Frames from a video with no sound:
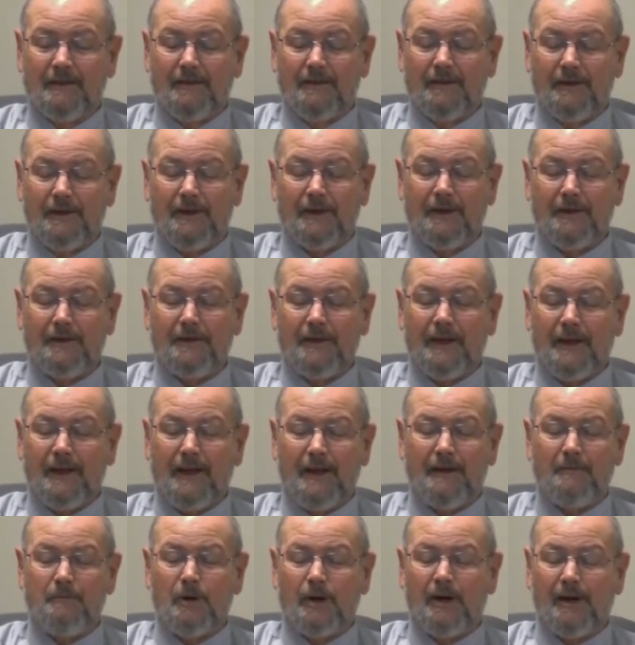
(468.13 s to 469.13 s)
Then
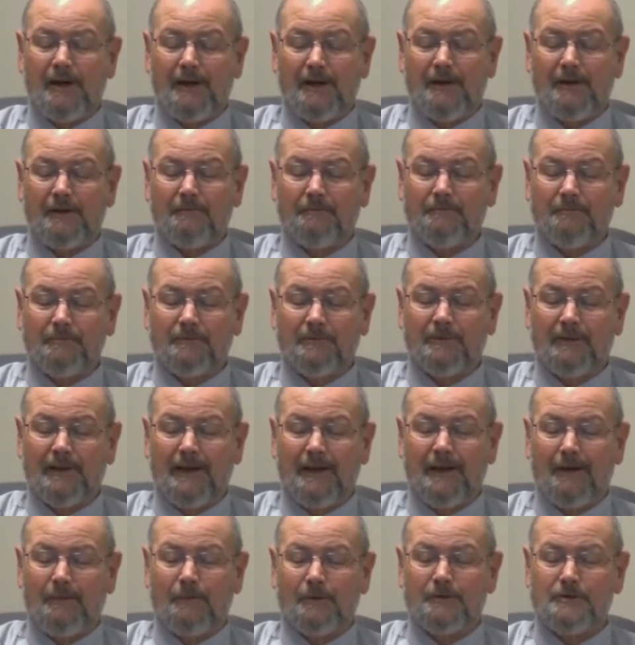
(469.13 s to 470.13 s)
Abraham,
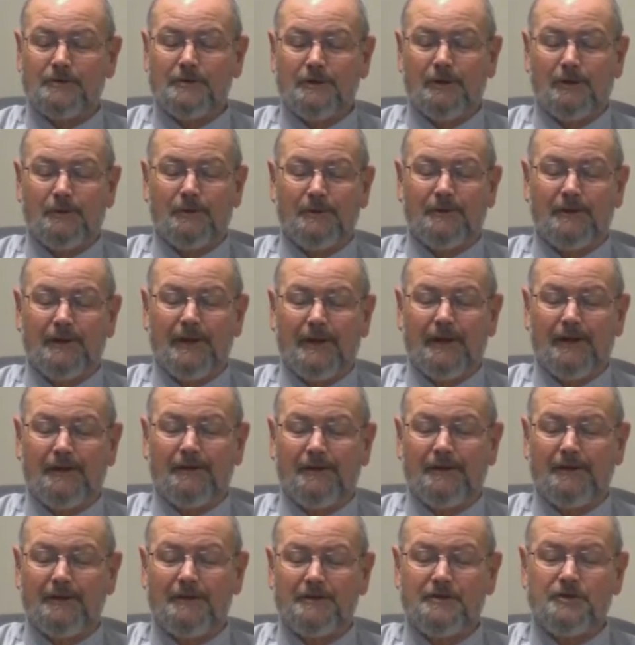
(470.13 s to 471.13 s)
now we're slowing down,
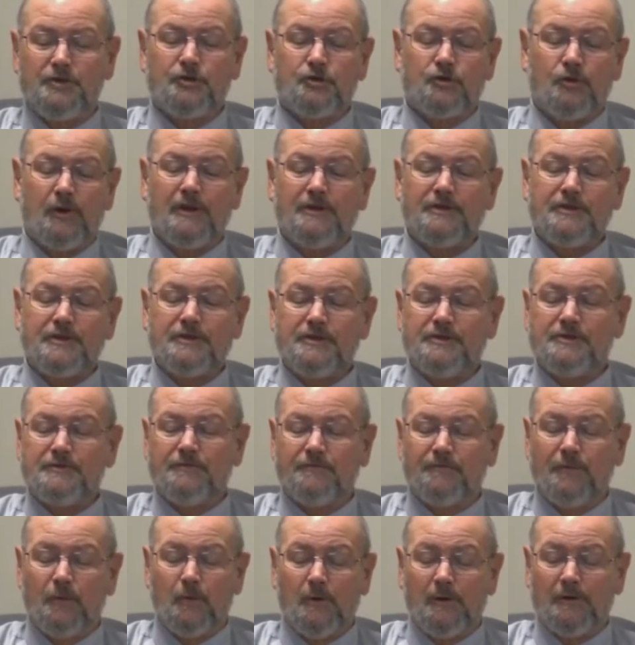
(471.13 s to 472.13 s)
he stretches
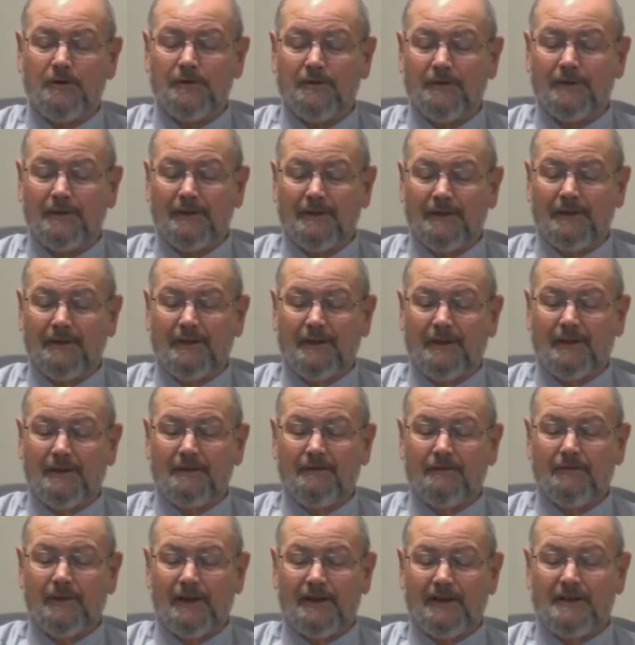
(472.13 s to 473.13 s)
forth
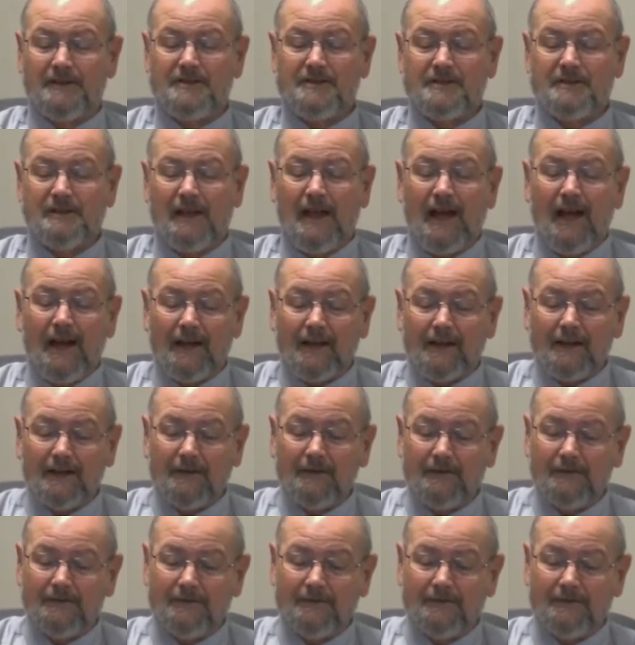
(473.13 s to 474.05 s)
by Yishlach